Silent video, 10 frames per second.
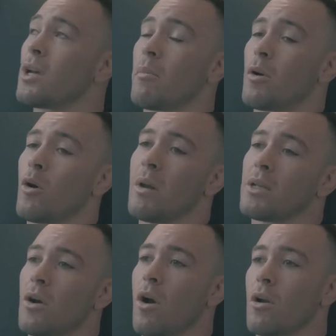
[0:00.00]
I'm going to make
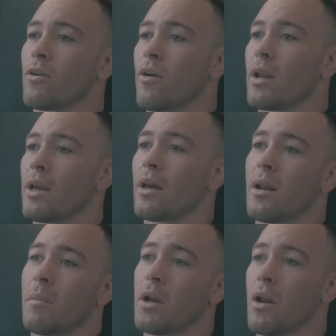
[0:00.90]
the Garden great again, and
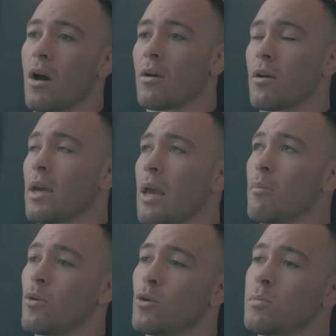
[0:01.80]
I'm going to knock
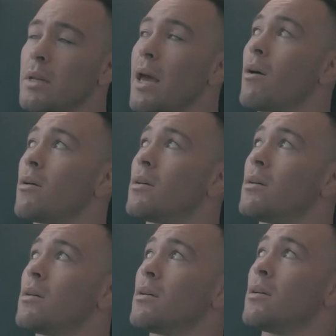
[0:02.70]
Cameron Usman out.
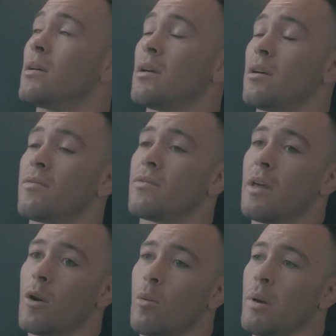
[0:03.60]
If
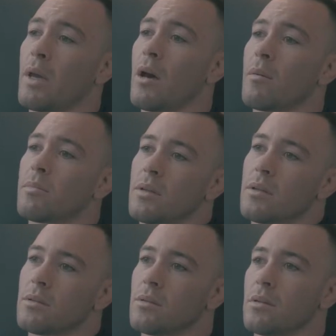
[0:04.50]
they don't pay up,
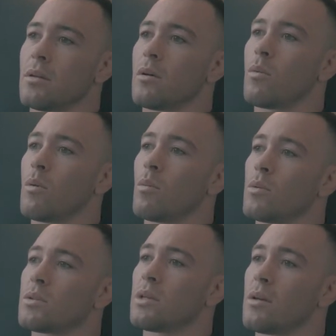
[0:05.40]
then, you know, we'll,
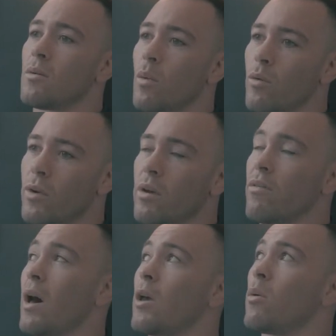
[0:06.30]
we'll sit, we'll
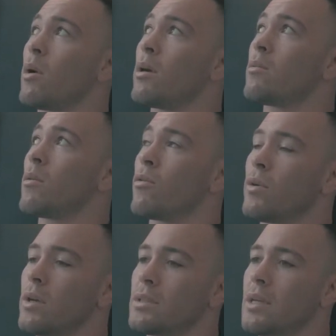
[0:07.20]
reevaluate, we'll
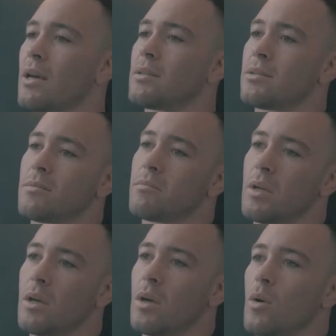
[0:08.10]
reassess, and
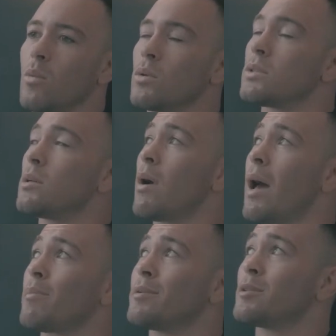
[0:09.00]
we'll see what
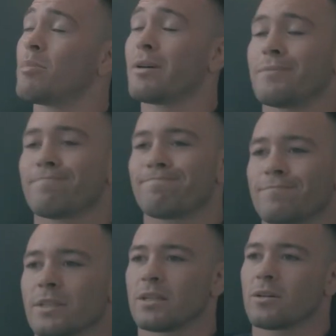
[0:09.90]
happens, but,
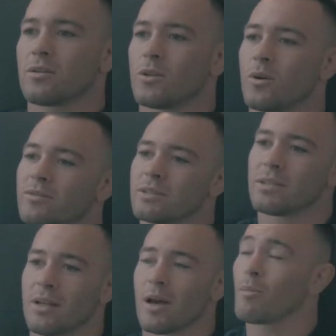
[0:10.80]
you know, the U F C is
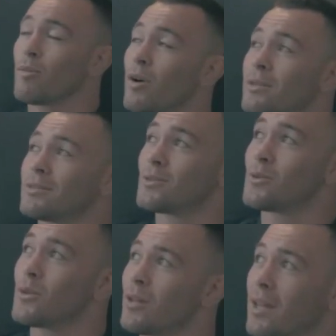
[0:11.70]
going to come running
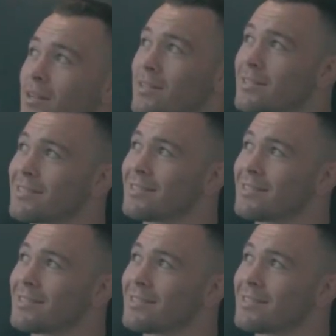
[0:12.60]
sooner or later.